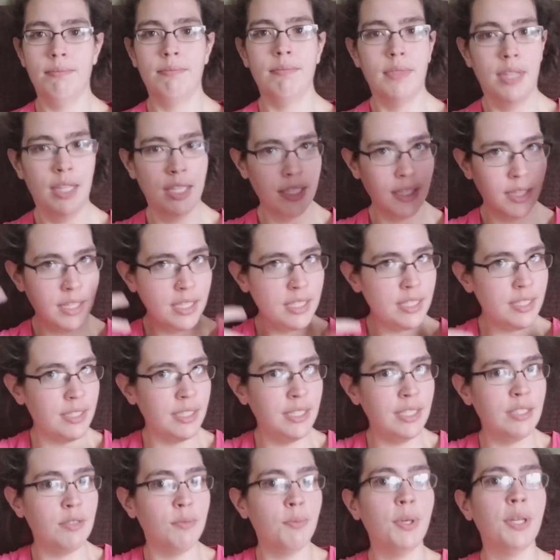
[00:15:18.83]
this
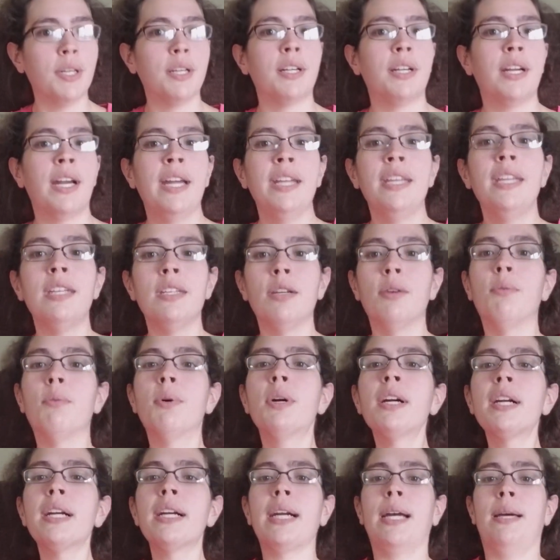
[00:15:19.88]
needs work. I need to
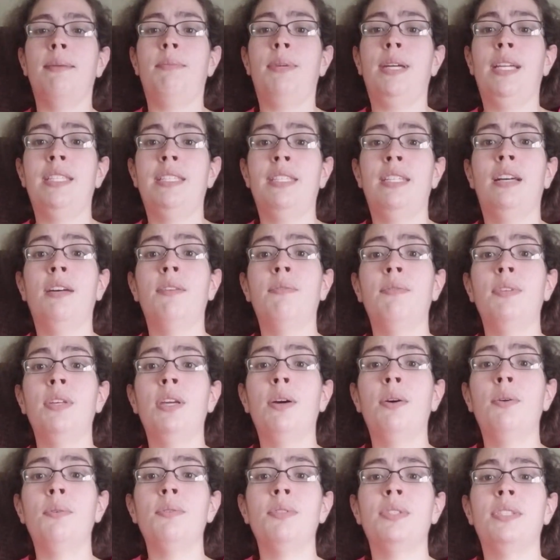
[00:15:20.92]
work on myself,
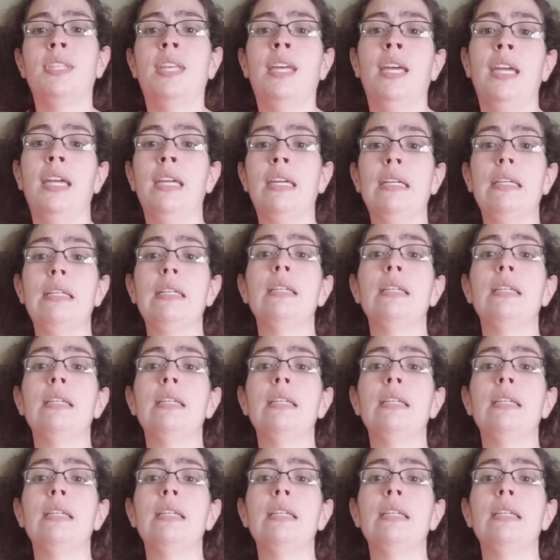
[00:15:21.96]
yos. Like,